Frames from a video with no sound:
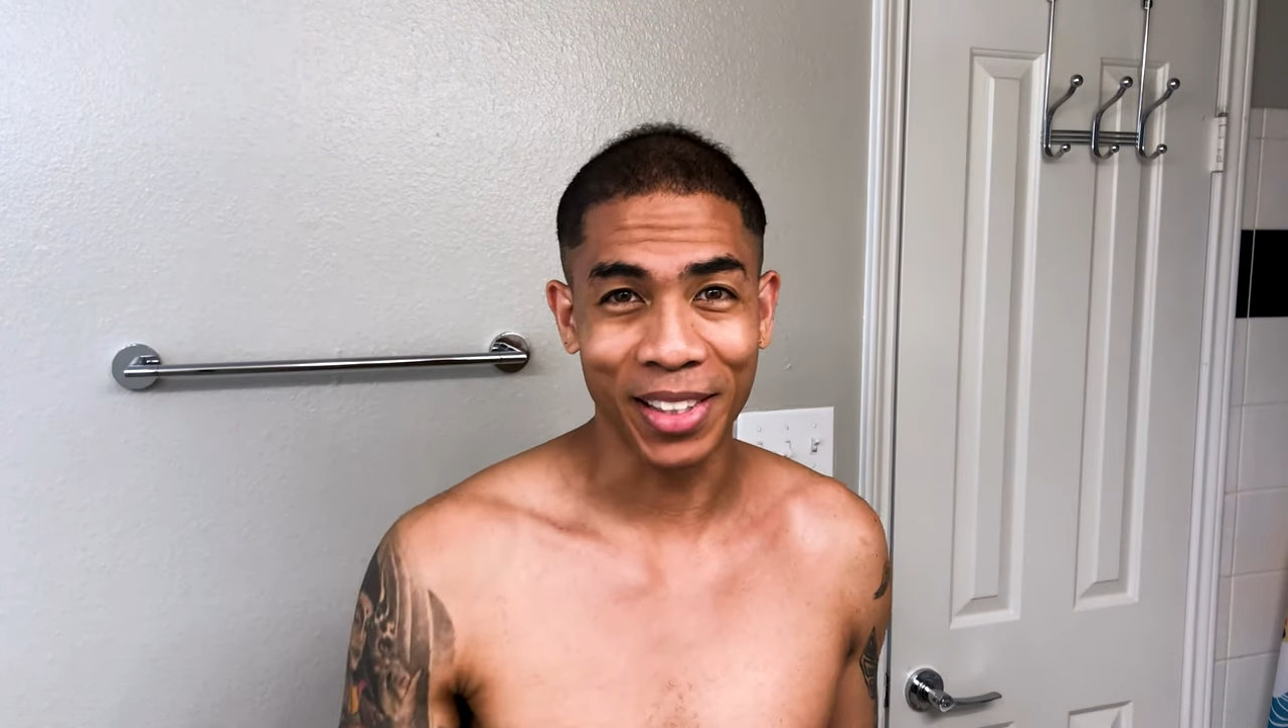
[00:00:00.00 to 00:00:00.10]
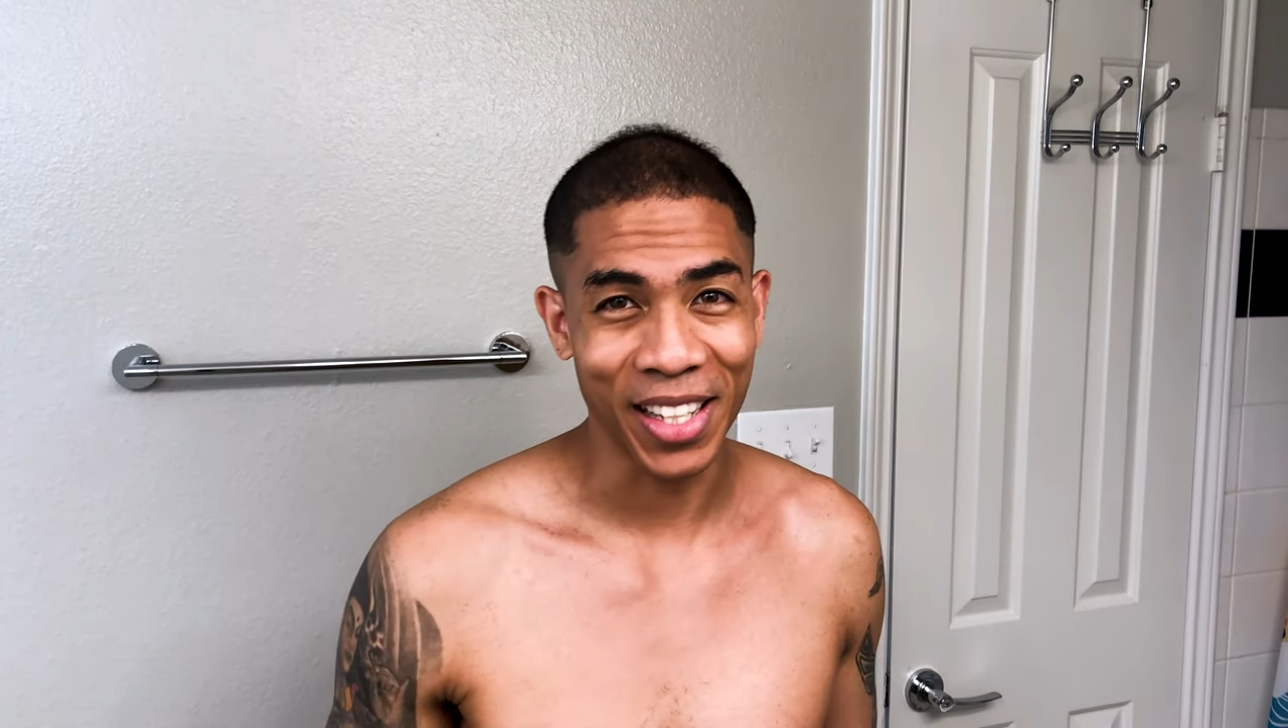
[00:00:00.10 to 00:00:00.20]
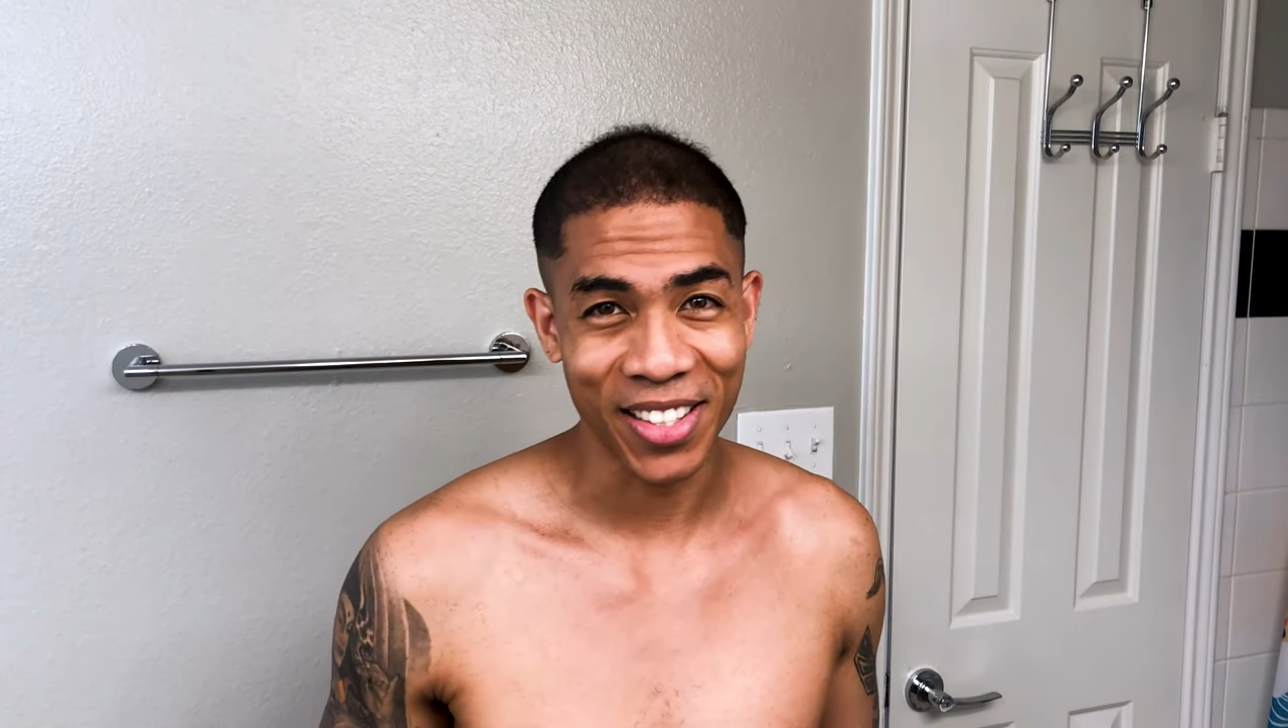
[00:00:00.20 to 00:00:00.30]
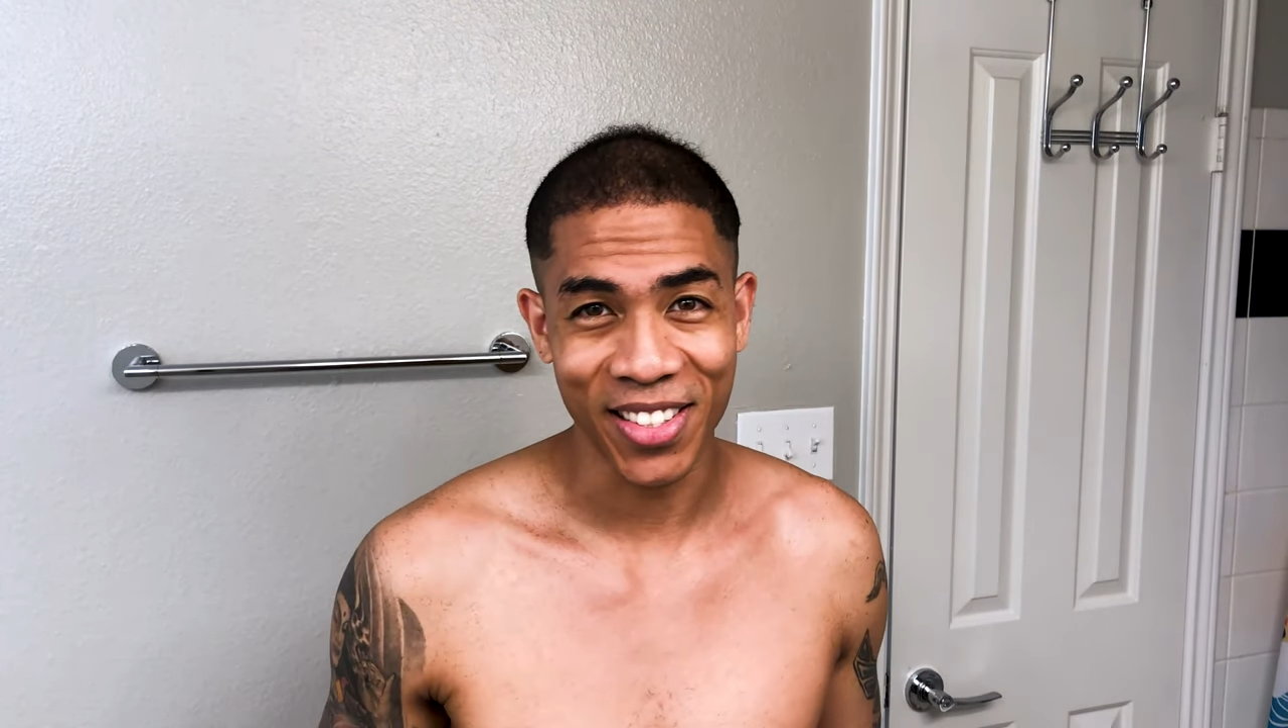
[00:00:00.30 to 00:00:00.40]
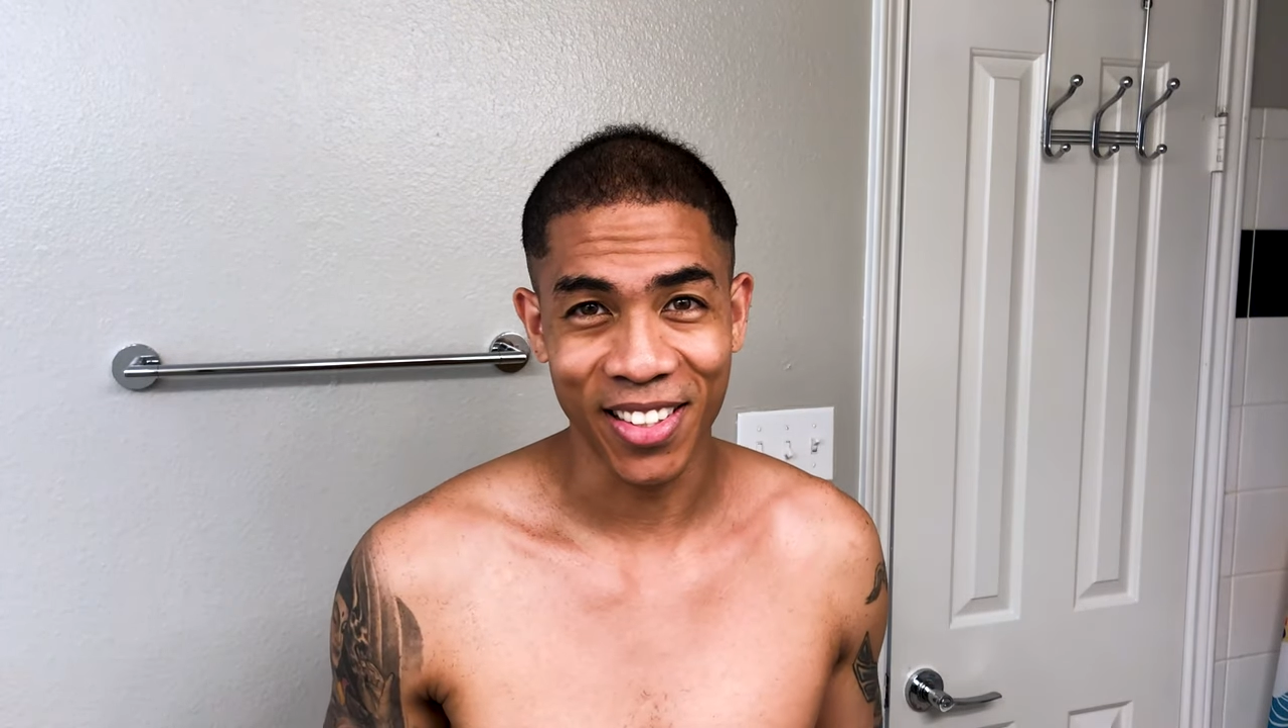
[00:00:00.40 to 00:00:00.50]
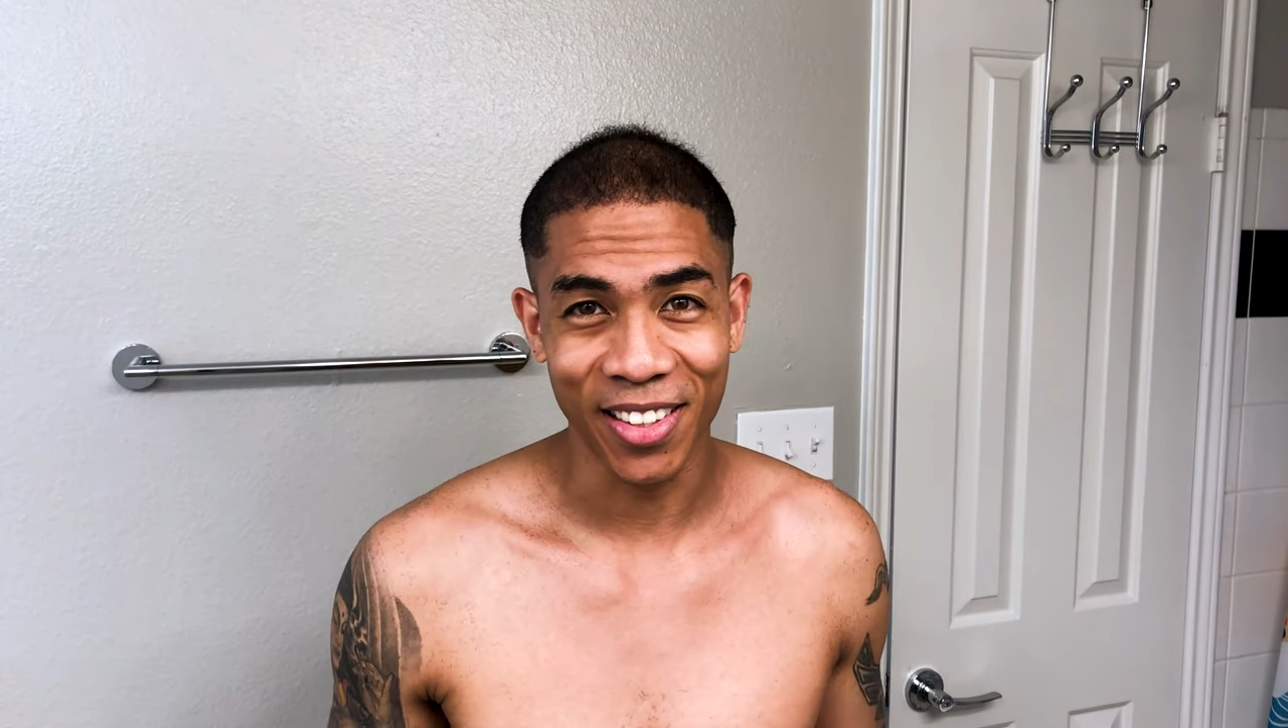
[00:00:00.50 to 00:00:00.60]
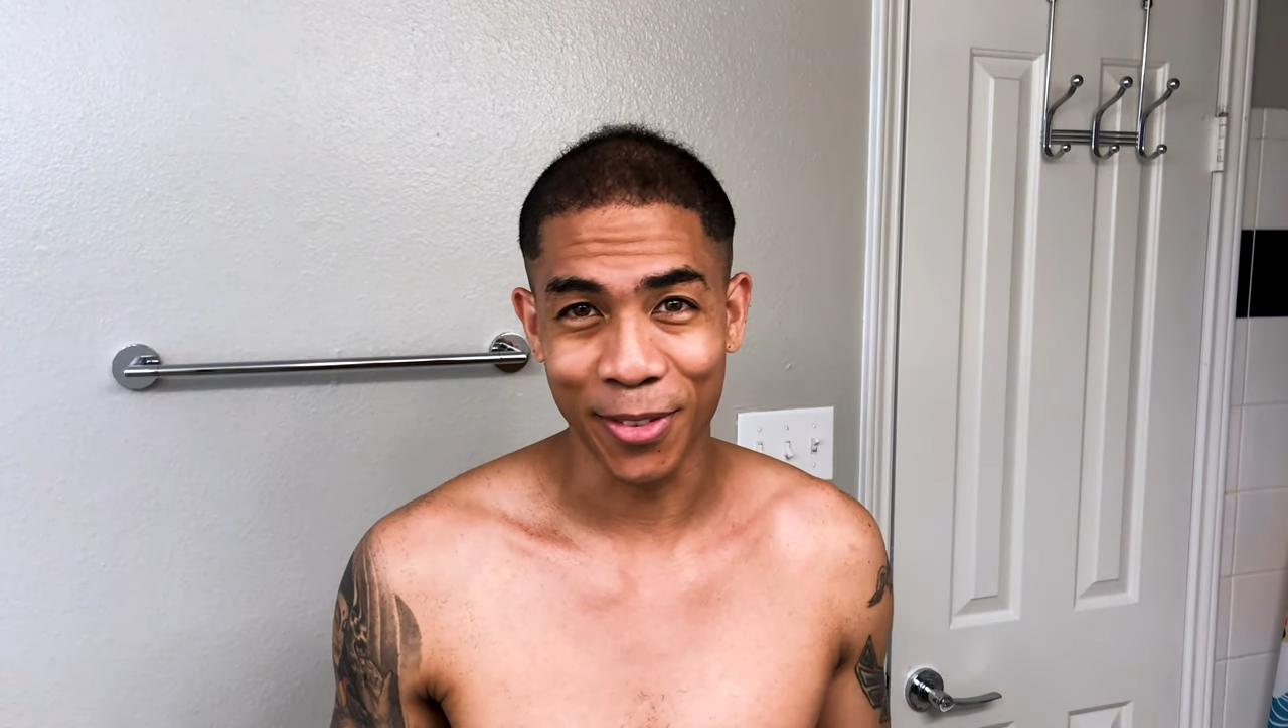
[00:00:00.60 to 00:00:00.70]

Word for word: glasses on